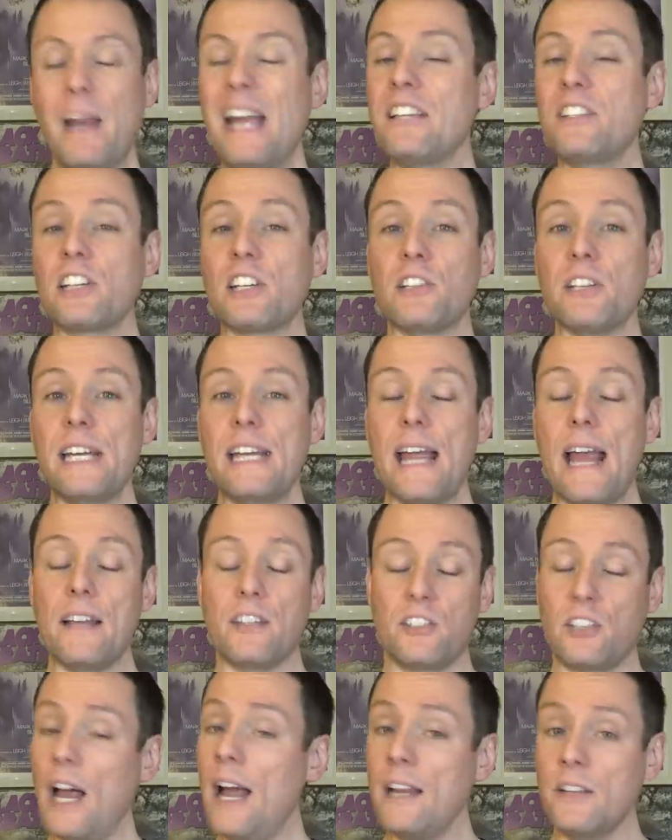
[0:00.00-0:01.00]
Basically, a
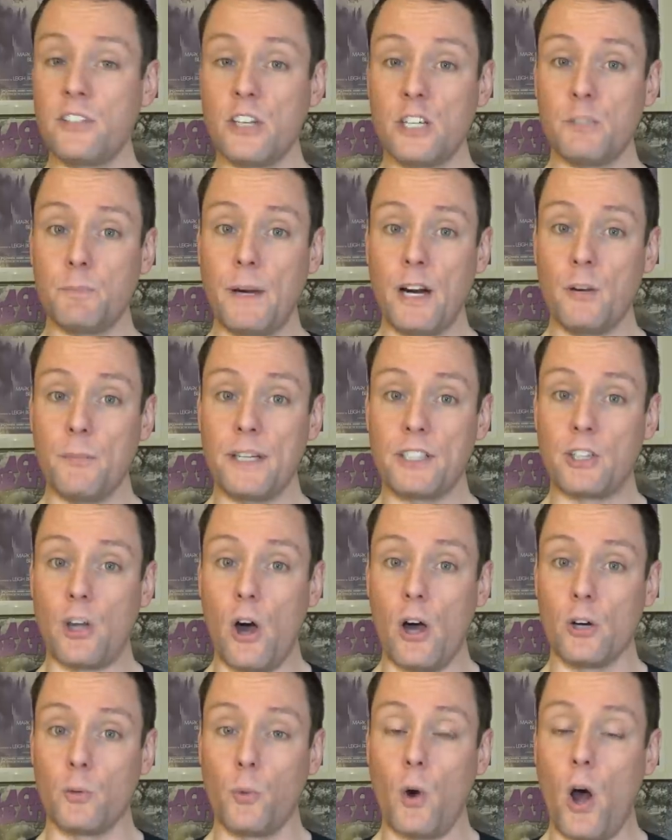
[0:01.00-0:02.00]
science experiment
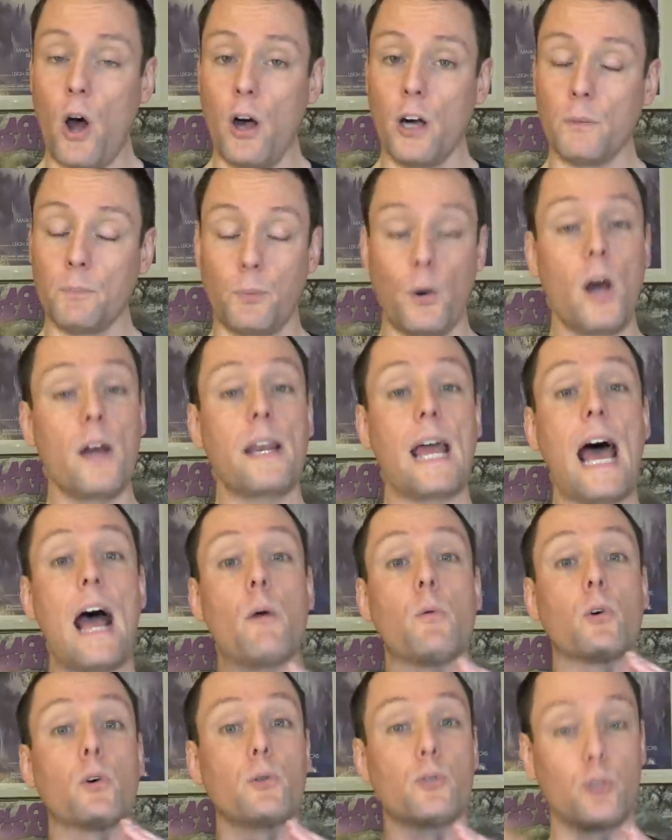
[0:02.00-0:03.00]
gone wrong brought
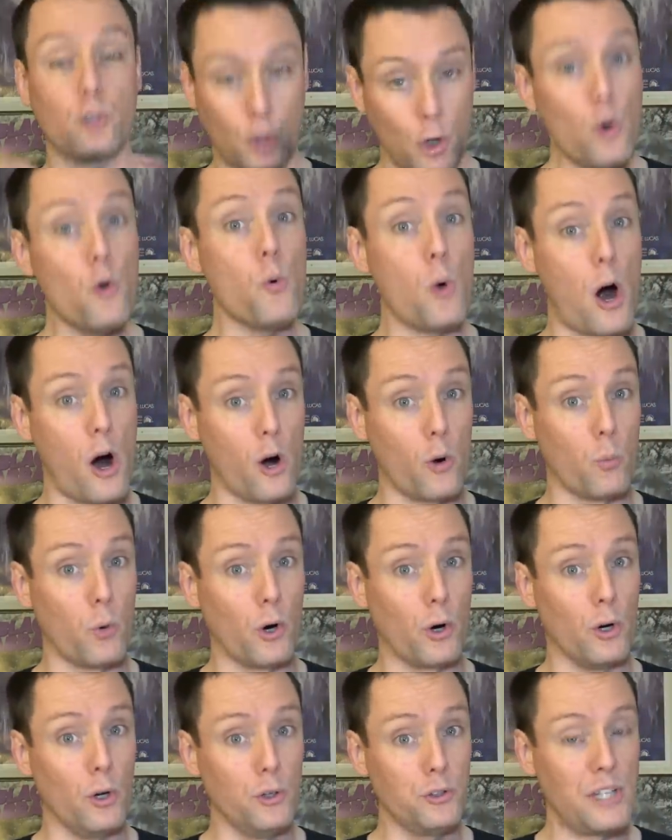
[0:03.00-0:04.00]
Howard to our
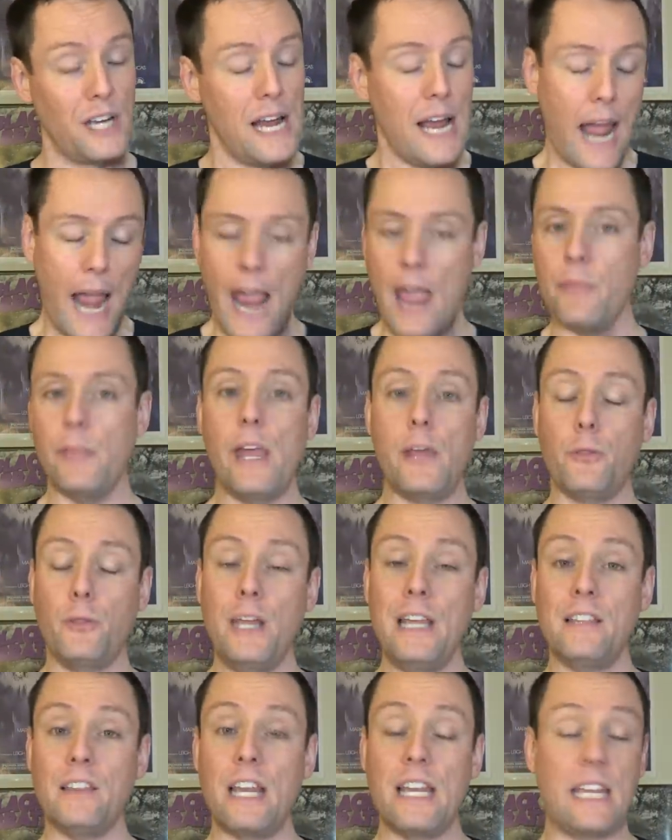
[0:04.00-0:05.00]
world, and they
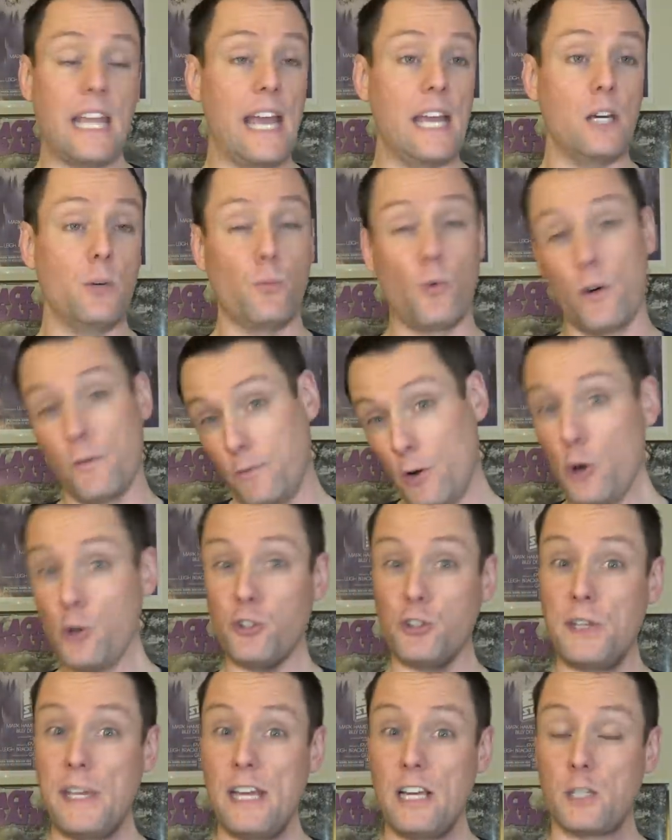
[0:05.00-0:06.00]
think they can
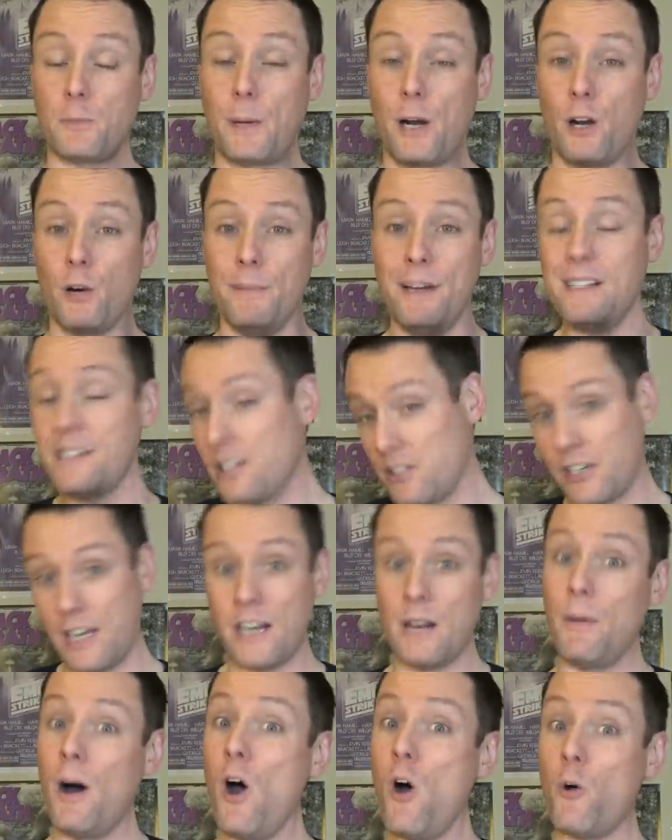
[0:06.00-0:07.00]
reverse the experiment to
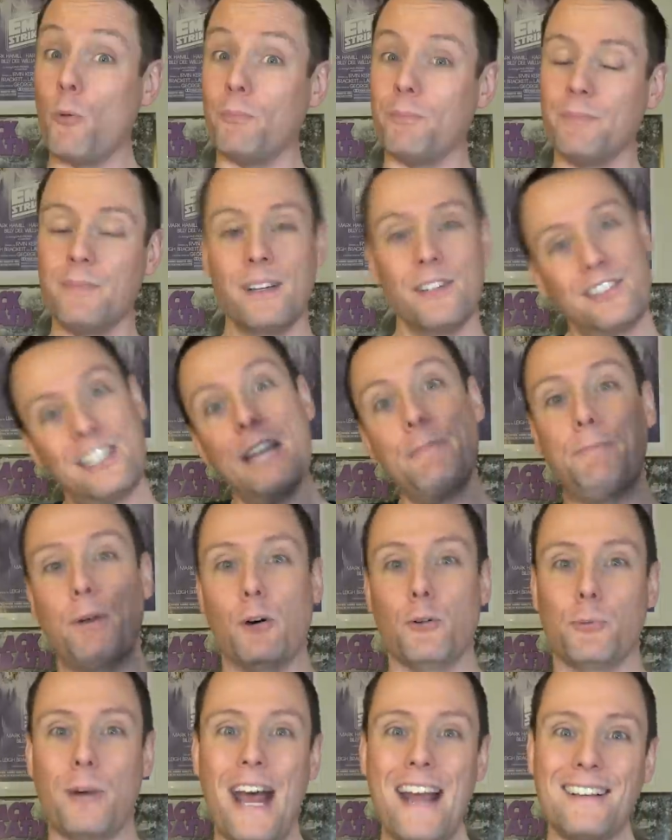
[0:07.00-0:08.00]
send him home.
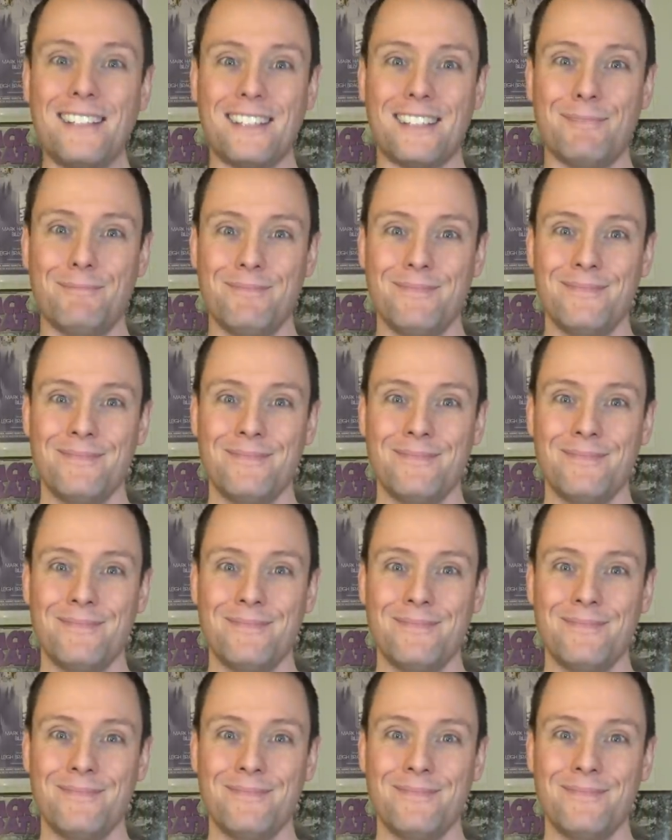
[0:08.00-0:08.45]
Simple, right?